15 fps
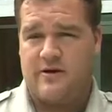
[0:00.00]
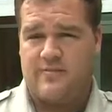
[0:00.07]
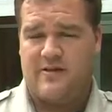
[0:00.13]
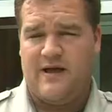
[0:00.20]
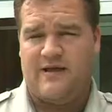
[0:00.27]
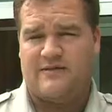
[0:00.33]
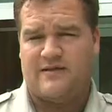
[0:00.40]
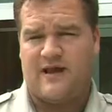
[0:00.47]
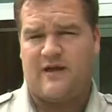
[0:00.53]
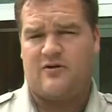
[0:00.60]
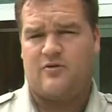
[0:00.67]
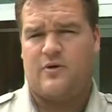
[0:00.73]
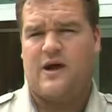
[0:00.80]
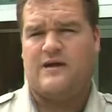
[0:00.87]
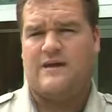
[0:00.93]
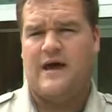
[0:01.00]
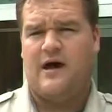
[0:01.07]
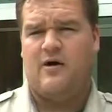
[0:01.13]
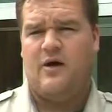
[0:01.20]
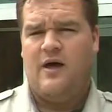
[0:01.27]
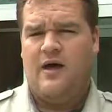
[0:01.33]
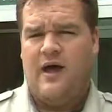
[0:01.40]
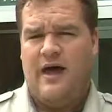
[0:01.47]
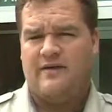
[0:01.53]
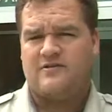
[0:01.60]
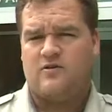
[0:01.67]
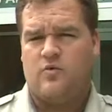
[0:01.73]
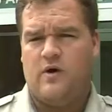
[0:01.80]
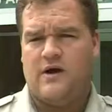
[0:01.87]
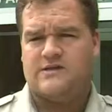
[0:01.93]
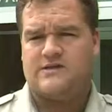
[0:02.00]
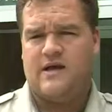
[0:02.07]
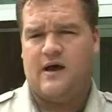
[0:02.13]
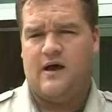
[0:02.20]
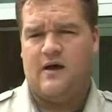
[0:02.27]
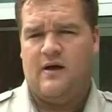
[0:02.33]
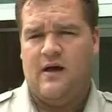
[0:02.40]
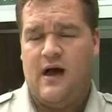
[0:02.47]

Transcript: plans together right now as to what uh,